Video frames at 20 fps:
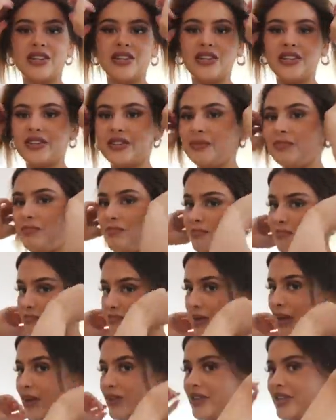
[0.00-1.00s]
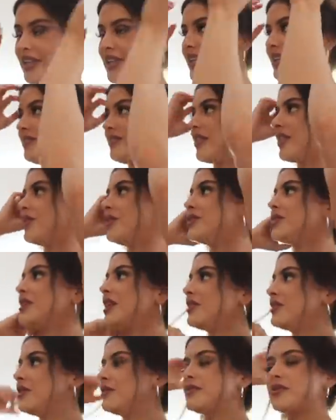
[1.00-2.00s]
on the balcony of our
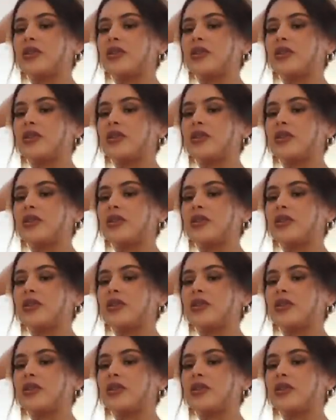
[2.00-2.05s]
hotel room.